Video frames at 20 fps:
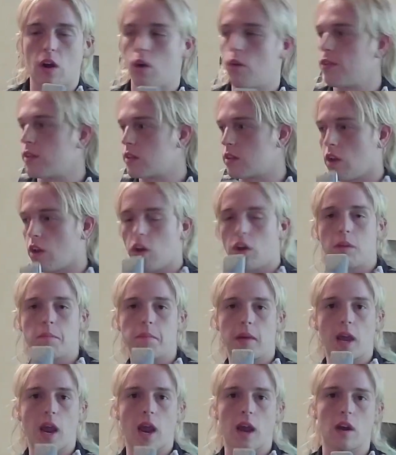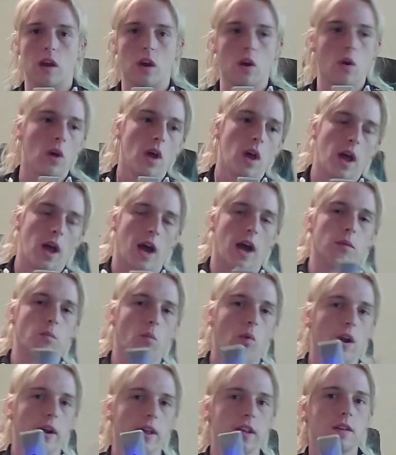is learning piano. I'm
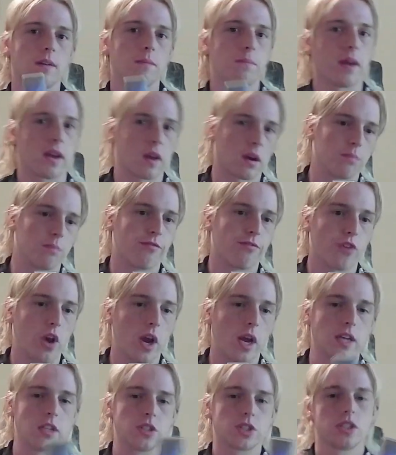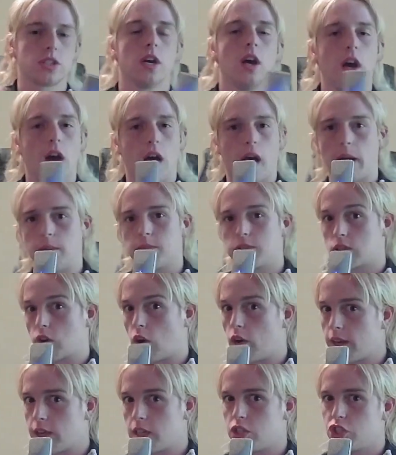wanting to pick up French. I'm
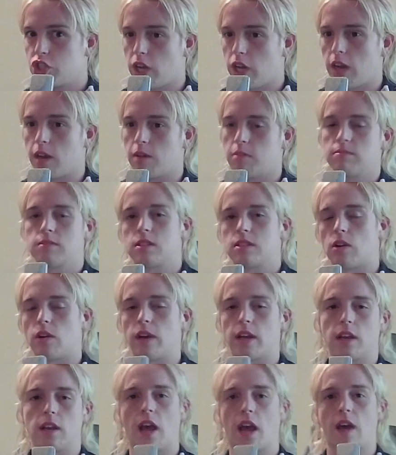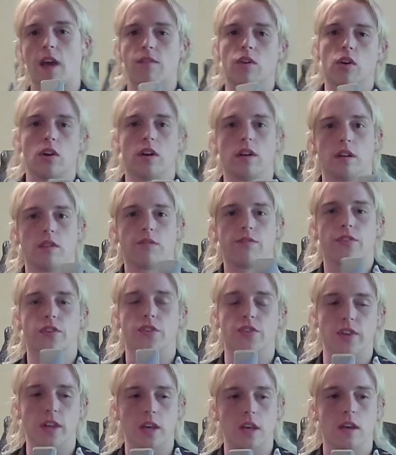starting gym so I can have a good
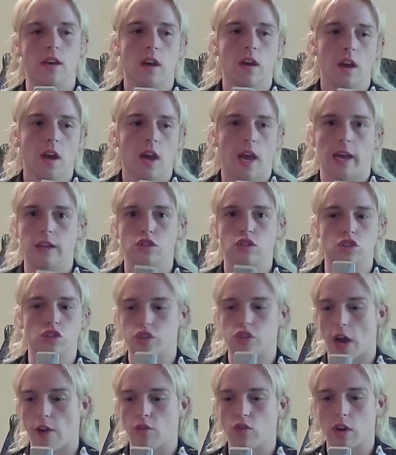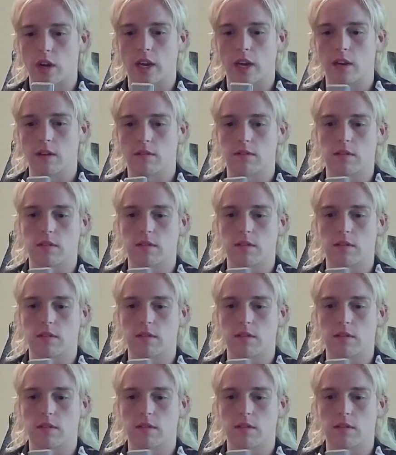physique and just generally